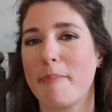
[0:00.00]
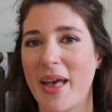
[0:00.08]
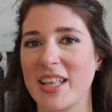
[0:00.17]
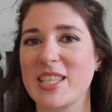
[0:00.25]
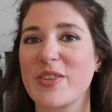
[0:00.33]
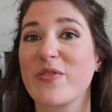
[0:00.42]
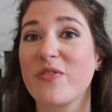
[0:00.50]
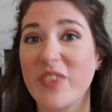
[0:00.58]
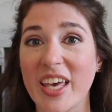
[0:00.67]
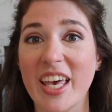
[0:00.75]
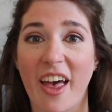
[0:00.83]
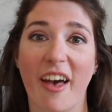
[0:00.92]
men's
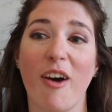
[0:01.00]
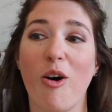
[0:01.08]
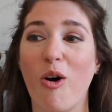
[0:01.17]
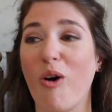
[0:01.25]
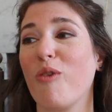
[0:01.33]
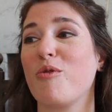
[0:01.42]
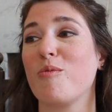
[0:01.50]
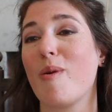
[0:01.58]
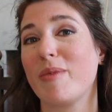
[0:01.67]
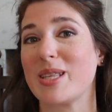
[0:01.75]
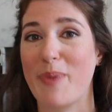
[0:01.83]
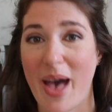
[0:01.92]
fear of
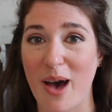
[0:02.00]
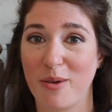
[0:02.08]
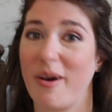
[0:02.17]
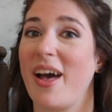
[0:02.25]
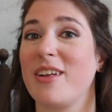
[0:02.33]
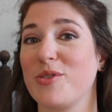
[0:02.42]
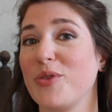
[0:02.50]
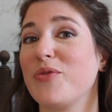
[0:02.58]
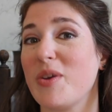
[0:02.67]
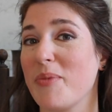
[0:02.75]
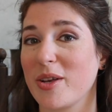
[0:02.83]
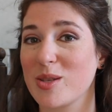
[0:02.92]
women's power and of
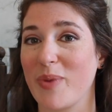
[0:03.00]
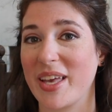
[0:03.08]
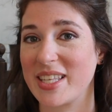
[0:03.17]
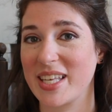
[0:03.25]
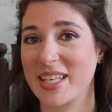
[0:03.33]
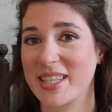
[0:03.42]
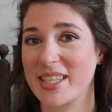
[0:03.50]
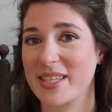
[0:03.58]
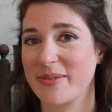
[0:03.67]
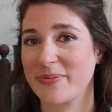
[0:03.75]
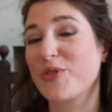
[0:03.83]
female spaces.